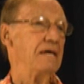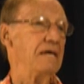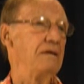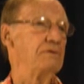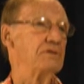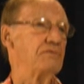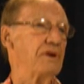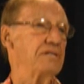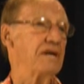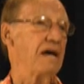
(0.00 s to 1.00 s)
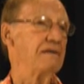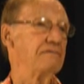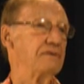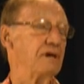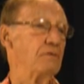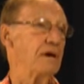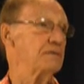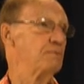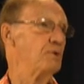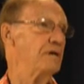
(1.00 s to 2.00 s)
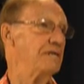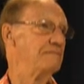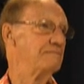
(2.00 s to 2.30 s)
He was fresh out of uh, West Point,